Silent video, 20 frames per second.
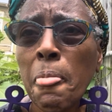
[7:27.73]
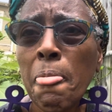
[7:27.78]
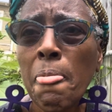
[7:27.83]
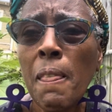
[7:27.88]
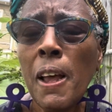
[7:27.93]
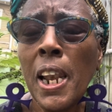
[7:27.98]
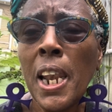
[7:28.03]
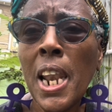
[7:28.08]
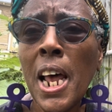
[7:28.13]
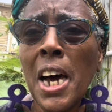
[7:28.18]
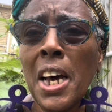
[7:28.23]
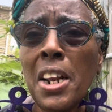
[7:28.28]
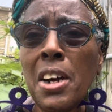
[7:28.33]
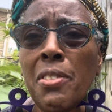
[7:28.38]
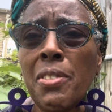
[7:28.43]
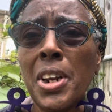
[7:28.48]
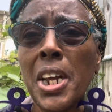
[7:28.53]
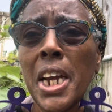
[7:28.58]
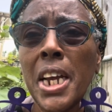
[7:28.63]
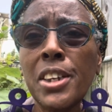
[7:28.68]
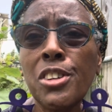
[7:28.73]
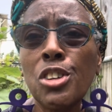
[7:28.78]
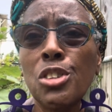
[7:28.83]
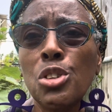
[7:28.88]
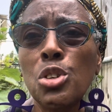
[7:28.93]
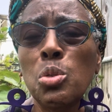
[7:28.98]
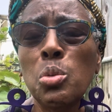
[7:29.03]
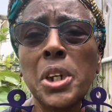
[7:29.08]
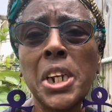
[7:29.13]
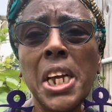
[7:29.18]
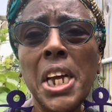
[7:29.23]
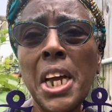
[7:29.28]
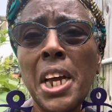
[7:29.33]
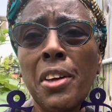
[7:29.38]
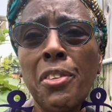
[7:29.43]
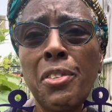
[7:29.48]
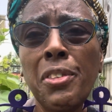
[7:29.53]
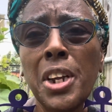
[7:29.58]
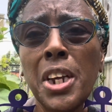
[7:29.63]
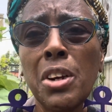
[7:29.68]
A lot of it had to do with
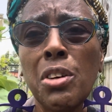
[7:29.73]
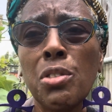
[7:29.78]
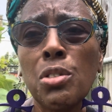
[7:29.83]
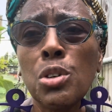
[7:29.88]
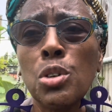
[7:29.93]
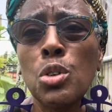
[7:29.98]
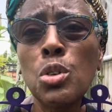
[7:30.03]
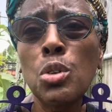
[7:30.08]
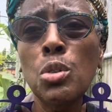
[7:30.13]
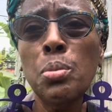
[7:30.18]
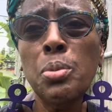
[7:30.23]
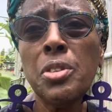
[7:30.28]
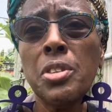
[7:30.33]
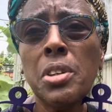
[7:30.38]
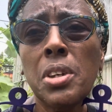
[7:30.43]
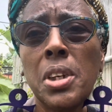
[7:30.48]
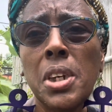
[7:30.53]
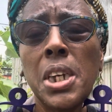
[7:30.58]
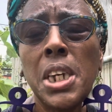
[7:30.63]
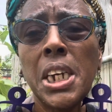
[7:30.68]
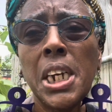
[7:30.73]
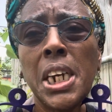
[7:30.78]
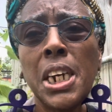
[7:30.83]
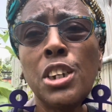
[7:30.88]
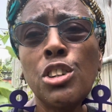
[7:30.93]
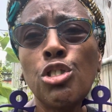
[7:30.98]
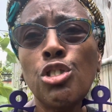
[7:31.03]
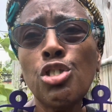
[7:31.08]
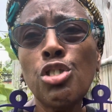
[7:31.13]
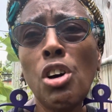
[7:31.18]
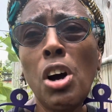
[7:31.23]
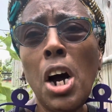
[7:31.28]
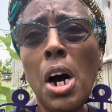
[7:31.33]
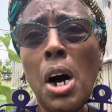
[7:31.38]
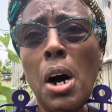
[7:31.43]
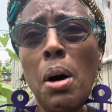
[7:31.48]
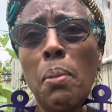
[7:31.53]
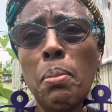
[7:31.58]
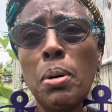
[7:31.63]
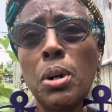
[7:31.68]
ethnic groups and
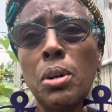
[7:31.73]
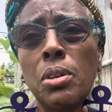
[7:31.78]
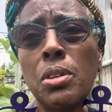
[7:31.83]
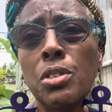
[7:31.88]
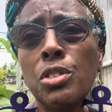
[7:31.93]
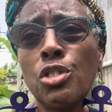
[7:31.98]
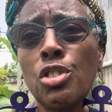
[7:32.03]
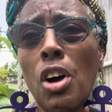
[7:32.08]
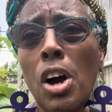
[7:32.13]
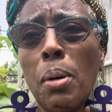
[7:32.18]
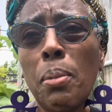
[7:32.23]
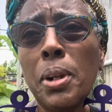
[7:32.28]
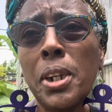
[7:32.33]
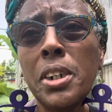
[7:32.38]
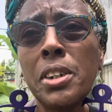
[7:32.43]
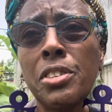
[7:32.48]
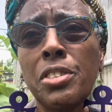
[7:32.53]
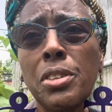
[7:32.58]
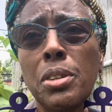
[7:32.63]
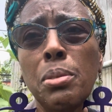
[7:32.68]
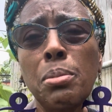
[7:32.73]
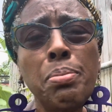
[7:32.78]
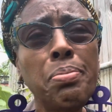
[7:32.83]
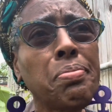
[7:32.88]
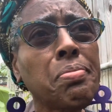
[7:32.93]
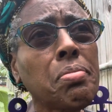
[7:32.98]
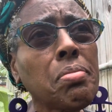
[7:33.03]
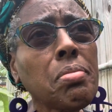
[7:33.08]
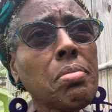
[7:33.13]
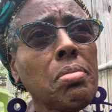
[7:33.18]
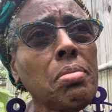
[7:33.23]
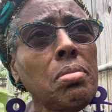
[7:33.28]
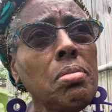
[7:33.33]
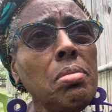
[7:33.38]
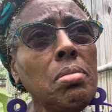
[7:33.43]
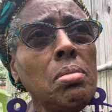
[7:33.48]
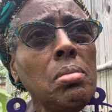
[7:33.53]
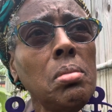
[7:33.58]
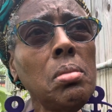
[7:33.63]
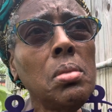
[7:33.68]
tribalism,
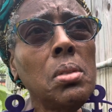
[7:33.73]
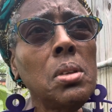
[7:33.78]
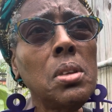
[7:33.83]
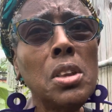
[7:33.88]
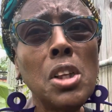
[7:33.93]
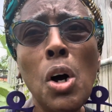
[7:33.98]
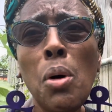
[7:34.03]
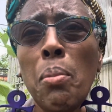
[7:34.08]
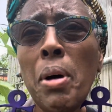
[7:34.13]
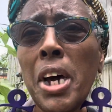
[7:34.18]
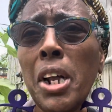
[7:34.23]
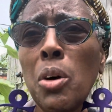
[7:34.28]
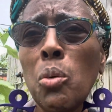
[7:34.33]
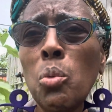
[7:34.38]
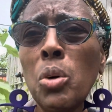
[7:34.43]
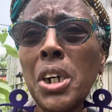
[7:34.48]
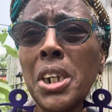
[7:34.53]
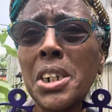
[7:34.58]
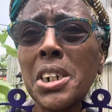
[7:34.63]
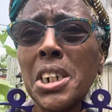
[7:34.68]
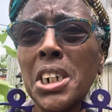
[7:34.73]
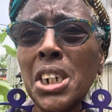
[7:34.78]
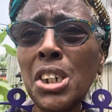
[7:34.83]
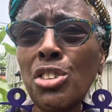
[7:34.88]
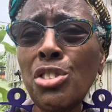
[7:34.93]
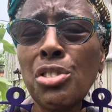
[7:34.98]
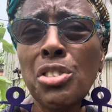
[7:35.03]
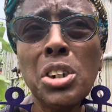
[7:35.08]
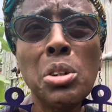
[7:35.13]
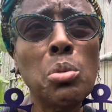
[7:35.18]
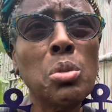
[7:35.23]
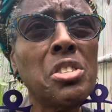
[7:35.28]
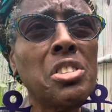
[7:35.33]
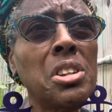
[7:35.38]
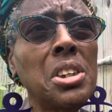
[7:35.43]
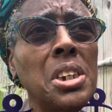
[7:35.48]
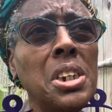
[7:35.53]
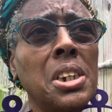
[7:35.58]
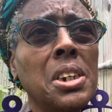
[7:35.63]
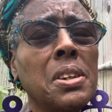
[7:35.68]
no matter what country it was
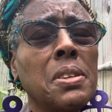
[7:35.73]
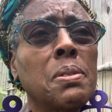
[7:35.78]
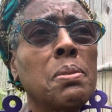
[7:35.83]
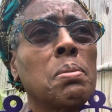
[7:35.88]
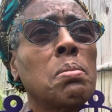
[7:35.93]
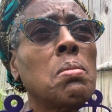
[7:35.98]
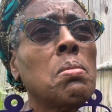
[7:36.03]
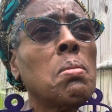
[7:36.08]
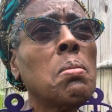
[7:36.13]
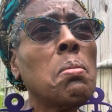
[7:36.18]
in.